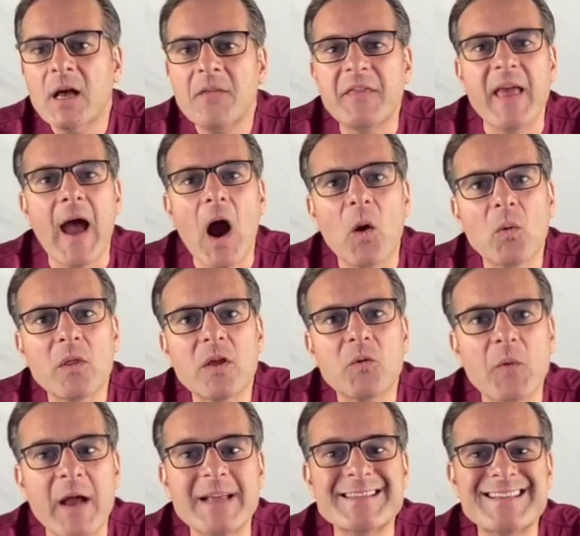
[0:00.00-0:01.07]
The hourly
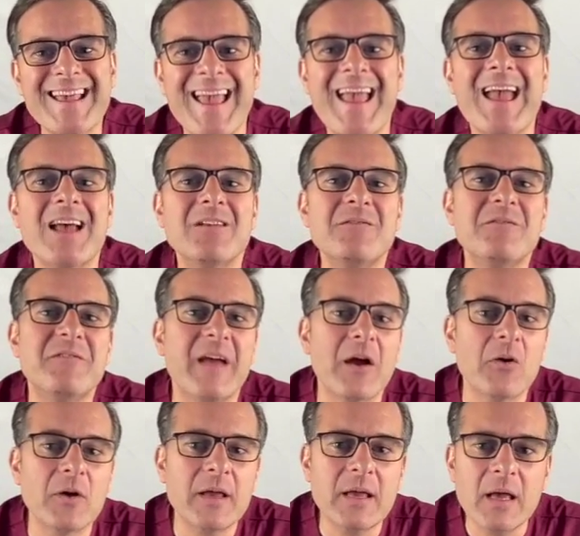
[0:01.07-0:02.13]
rates can
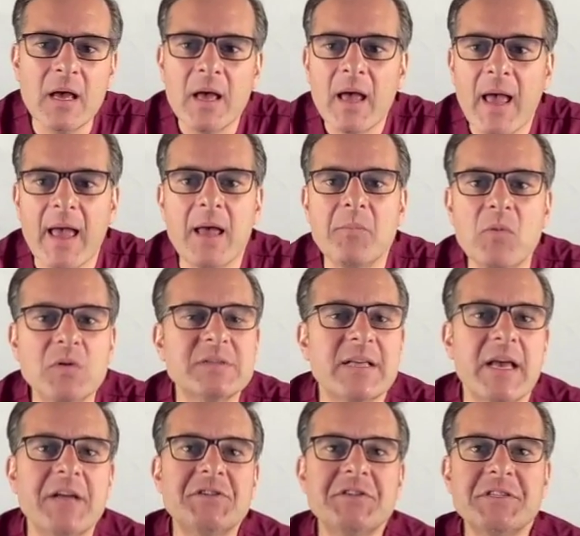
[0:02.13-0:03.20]
vary, and most
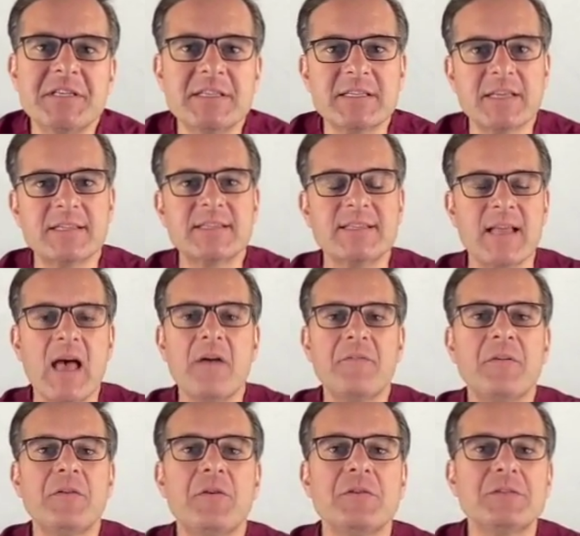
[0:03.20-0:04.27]
agencies can staff
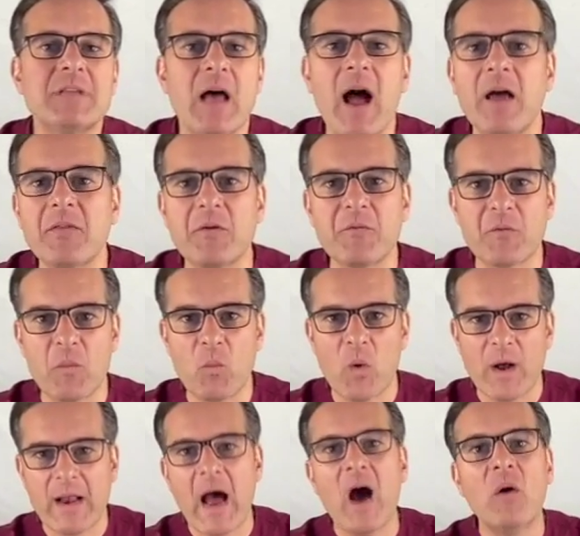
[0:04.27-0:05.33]
a nurse either from
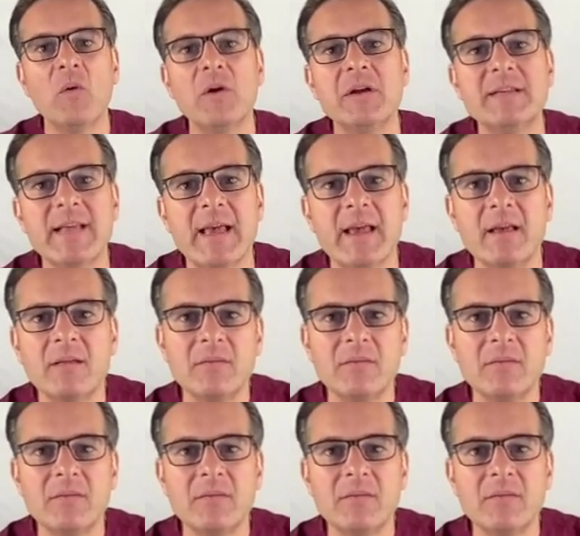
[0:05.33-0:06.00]
1 hour a day,